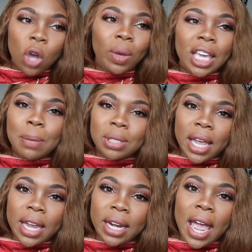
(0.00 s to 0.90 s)
We keep
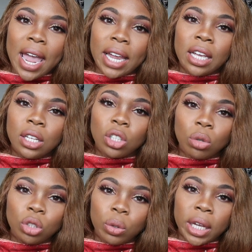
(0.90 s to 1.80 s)
saying, hey,
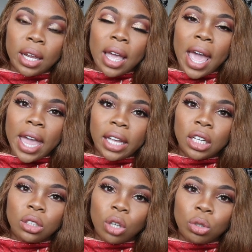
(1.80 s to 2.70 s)
don't do it.
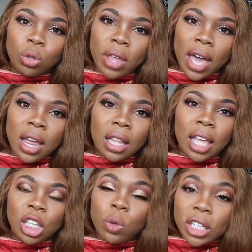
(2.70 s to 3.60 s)
Hey, don't do that.
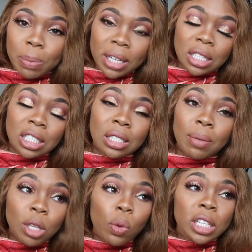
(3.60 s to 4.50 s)
Like, you expect
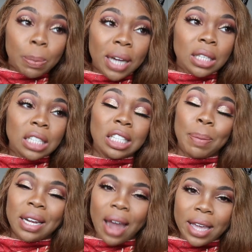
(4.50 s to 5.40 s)
us to
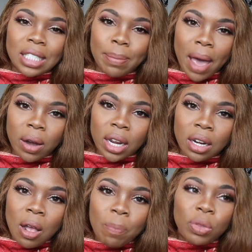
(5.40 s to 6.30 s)
be nice about
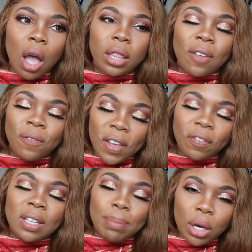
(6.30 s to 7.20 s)
it on the
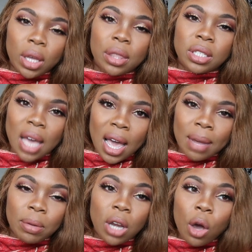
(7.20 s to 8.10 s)
50 millionth
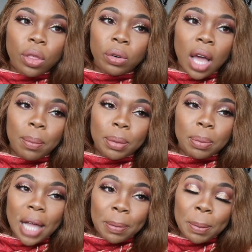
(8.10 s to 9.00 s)
time? No, they're
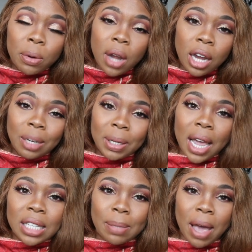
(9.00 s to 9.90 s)
not. Black people are not gonna be
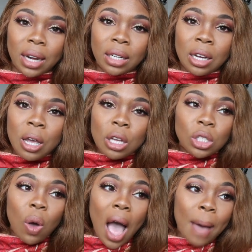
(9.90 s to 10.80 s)
nice about it.
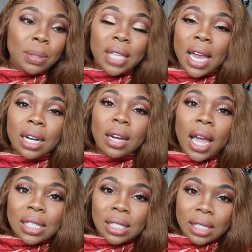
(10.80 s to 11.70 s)
So I'm saying it
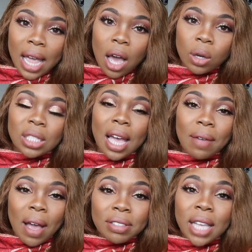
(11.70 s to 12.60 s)
nicely now because
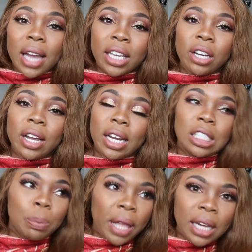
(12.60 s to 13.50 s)
I've sat here and
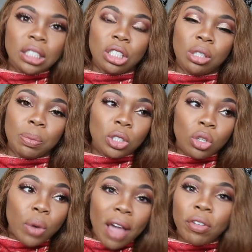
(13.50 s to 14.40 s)
explained
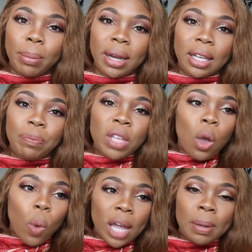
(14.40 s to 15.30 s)
to everybody,
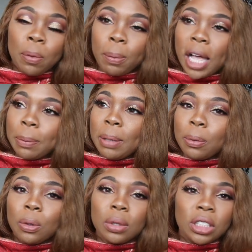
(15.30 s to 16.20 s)
white people, black
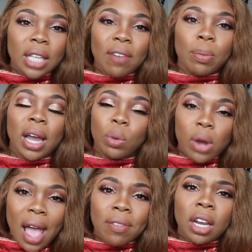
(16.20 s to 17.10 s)
people, just everybody.
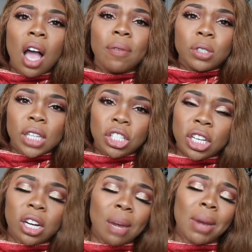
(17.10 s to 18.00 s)
We're having a
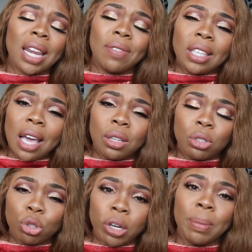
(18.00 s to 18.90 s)
conversation here and I'm not even
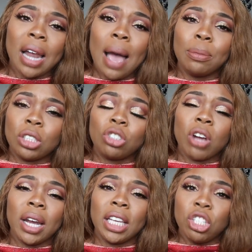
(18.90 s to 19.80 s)
yelling or screaming. I'm just
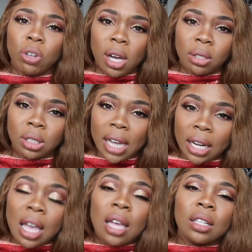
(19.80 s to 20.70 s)
trying to get you to
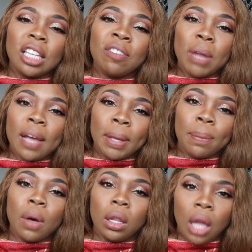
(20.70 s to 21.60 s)
understand. Leave black
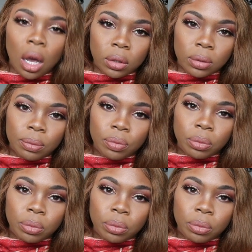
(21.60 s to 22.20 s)
people alone.